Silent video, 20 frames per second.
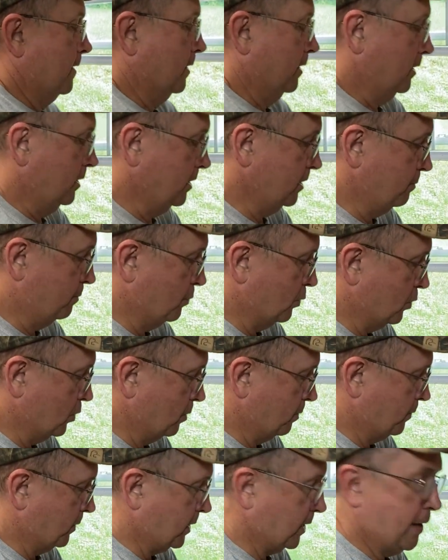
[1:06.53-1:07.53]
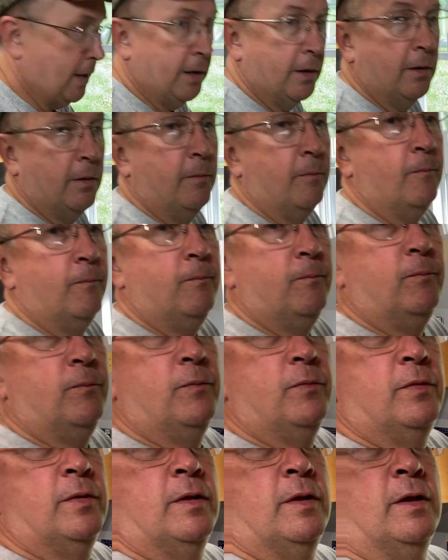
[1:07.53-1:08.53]
lead core pot,
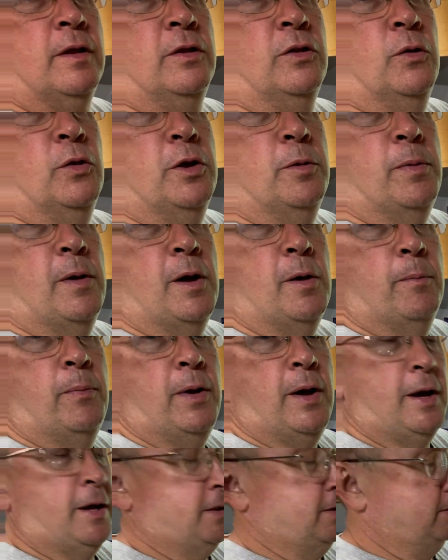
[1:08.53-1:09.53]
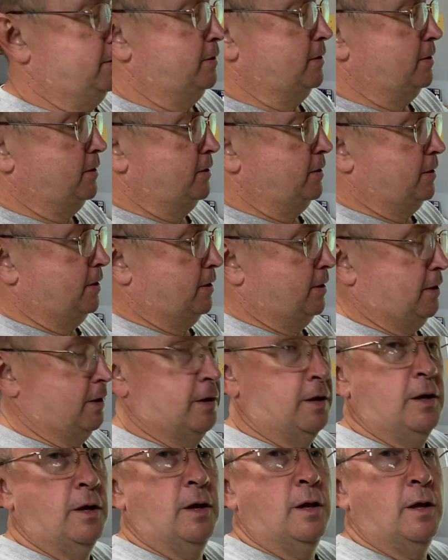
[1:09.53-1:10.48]
20-pound pot, the